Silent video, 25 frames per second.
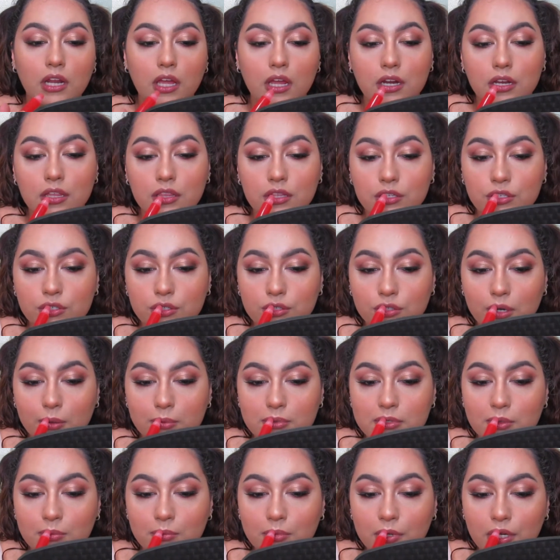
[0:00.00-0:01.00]
and in the
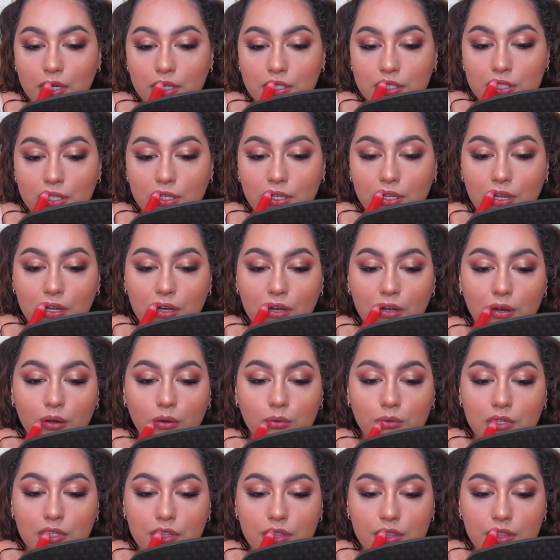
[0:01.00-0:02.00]
description box along
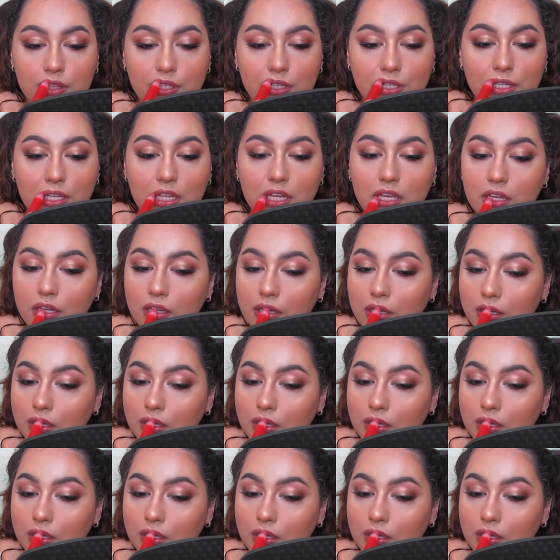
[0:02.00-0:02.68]
with the link.